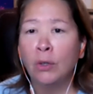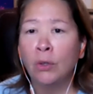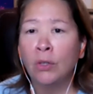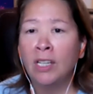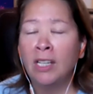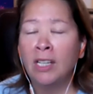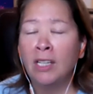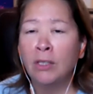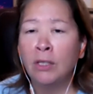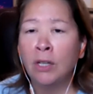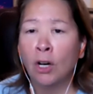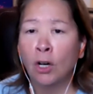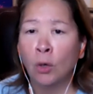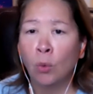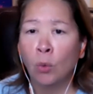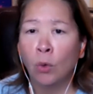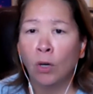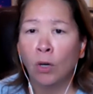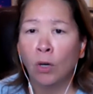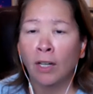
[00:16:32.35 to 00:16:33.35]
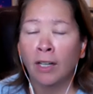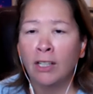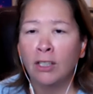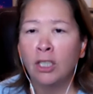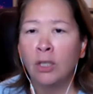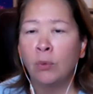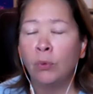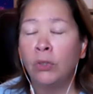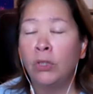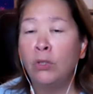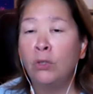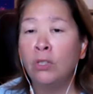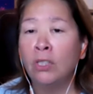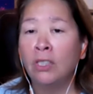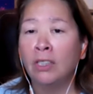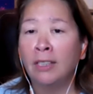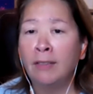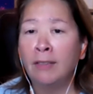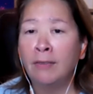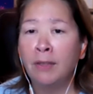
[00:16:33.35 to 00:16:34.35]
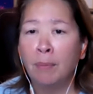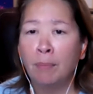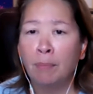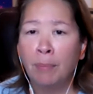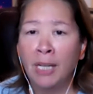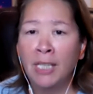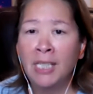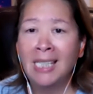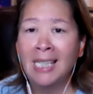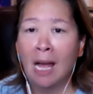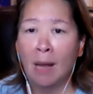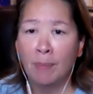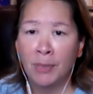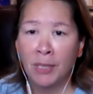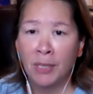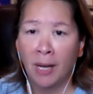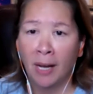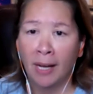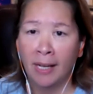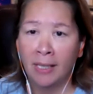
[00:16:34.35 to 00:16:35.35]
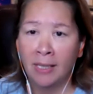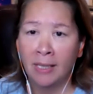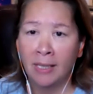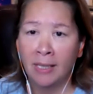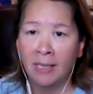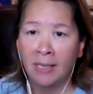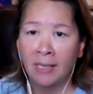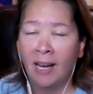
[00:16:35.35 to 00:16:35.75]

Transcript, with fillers: is her workout she would used to lift the bus stop signs